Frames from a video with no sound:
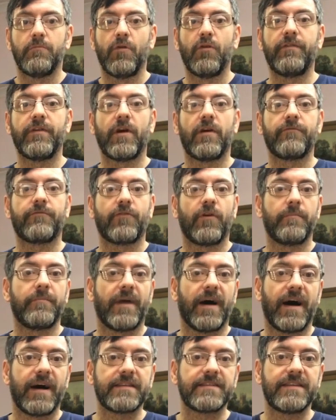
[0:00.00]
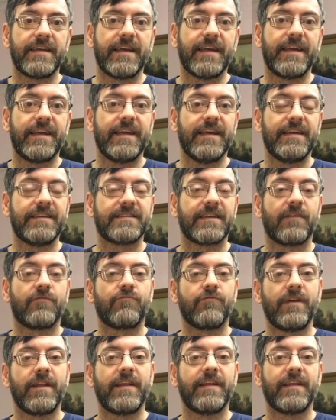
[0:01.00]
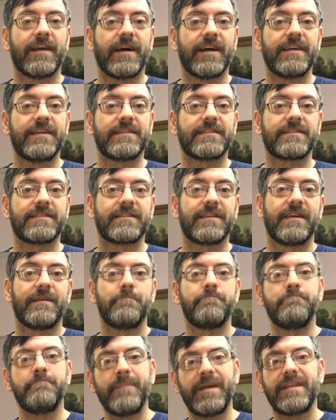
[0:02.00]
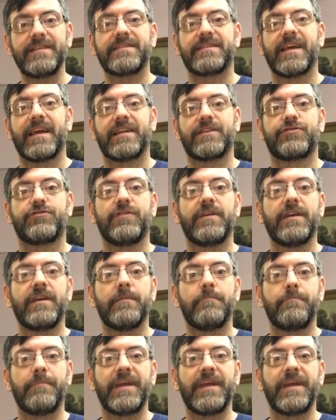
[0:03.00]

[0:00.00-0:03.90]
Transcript: Moving on from that is a really nice mid-century